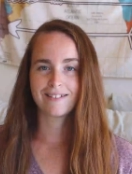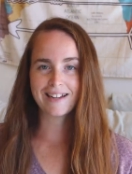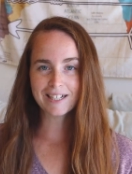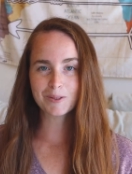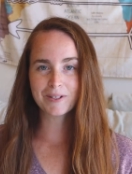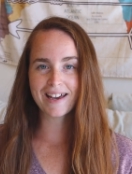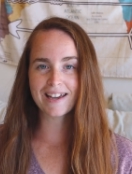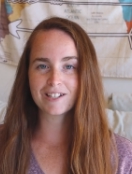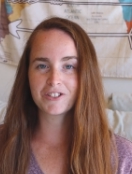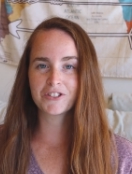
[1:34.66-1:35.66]
Next, we'll
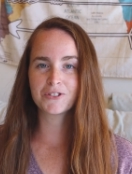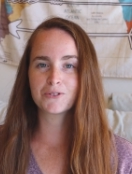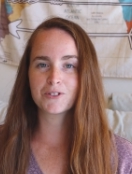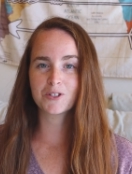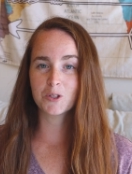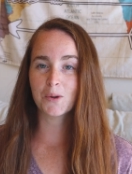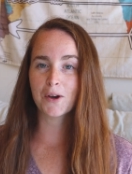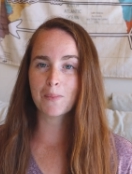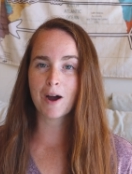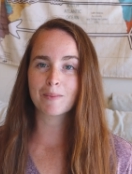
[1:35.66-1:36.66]
get into
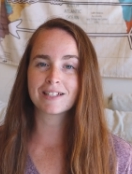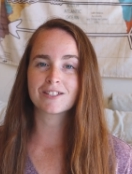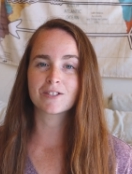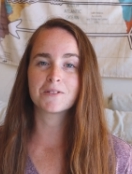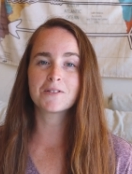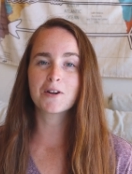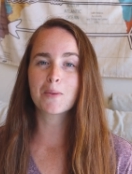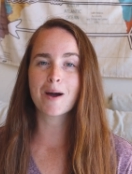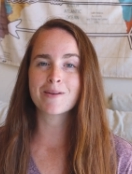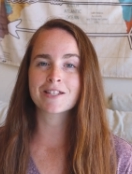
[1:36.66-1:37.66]
studio apartments. So studio
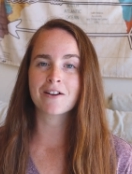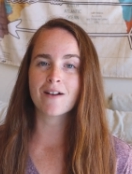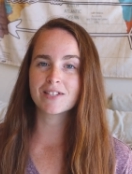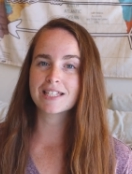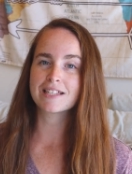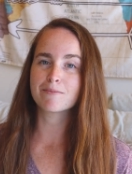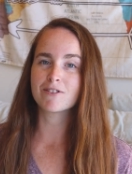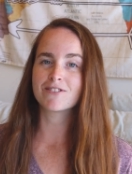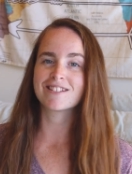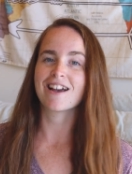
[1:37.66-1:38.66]
apartments are obviously the
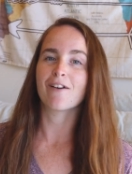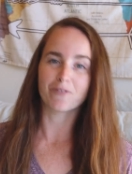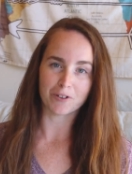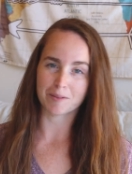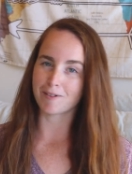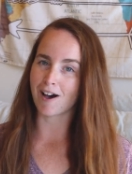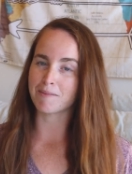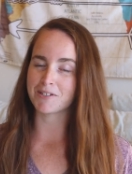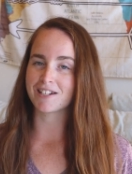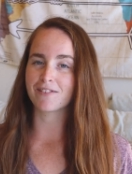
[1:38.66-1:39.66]
most affordable
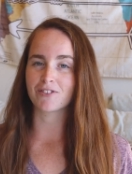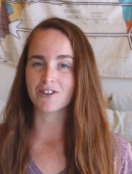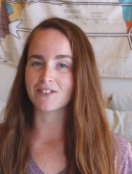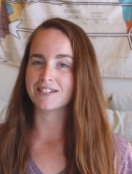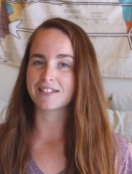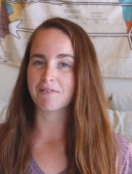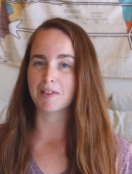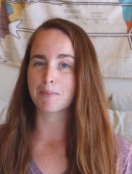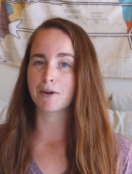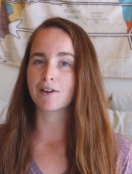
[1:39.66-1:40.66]
option if you're going to live
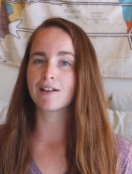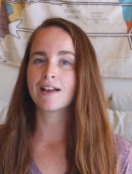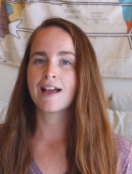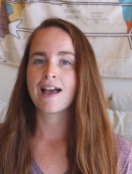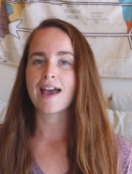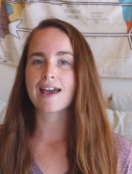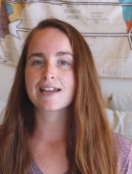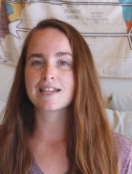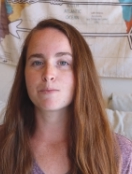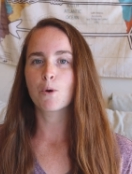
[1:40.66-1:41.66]
in the Pearl.
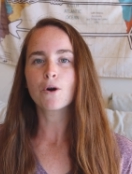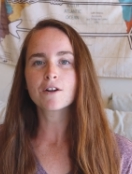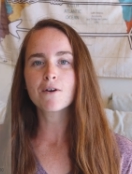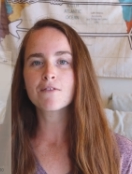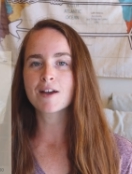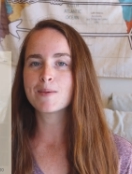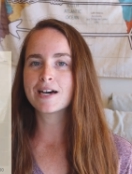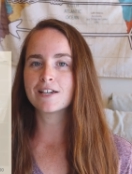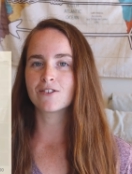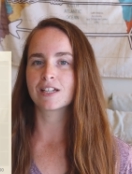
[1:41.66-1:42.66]
And in Puerto
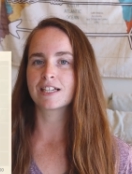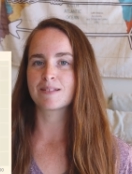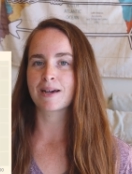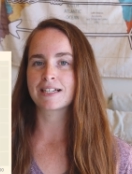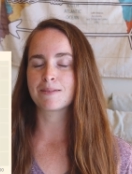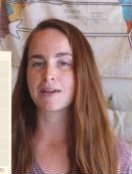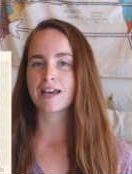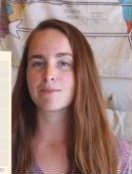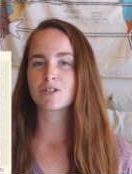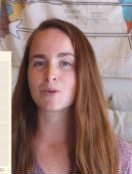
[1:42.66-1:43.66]
Arabia, you can expect to
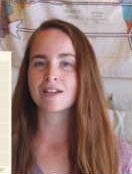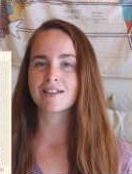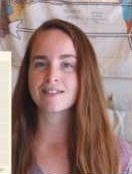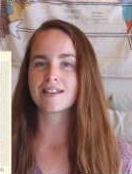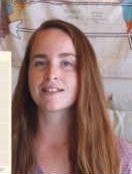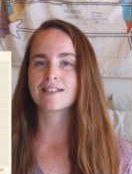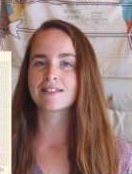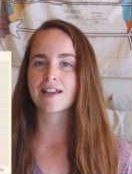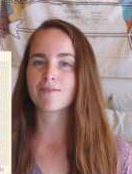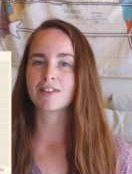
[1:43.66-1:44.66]
pay between 6,000
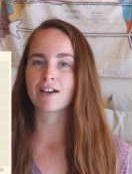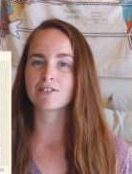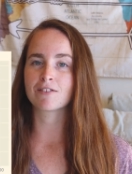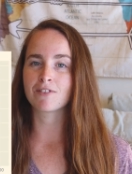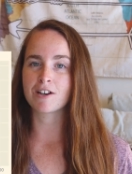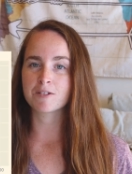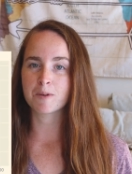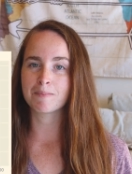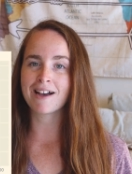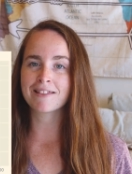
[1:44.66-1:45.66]
and 7,000 reals
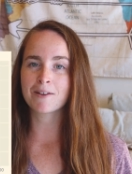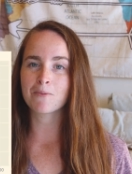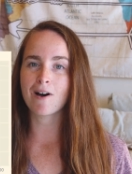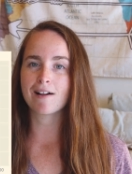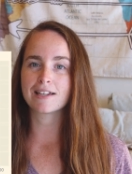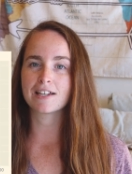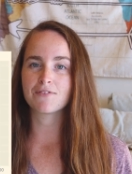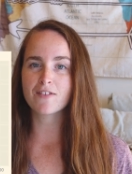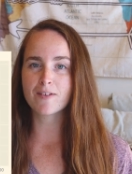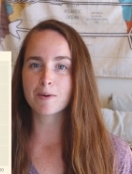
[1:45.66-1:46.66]
per month, while
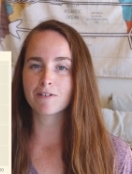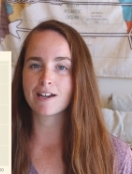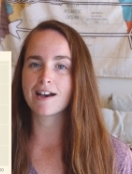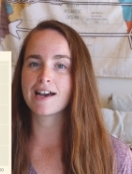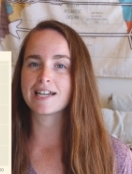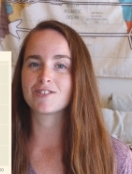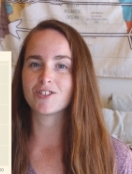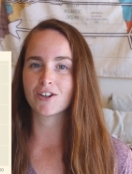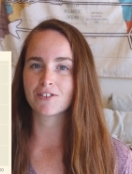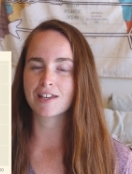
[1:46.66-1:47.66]
in Viva Maria, it's
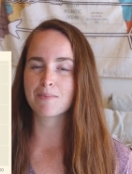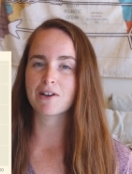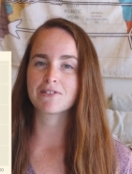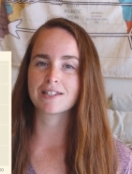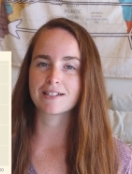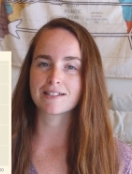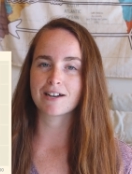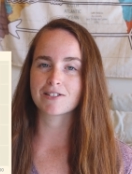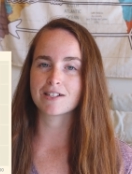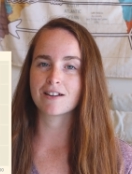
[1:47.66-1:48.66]
generally about
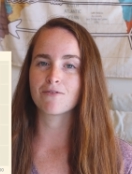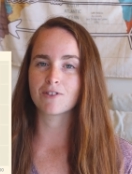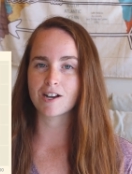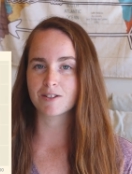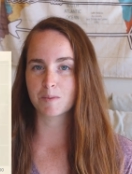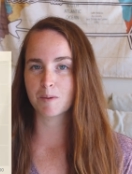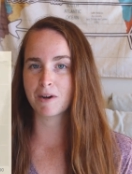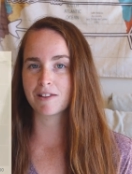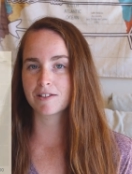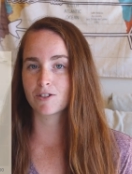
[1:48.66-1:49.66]
6,000 reals per
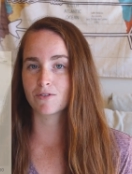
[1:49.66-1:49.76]
month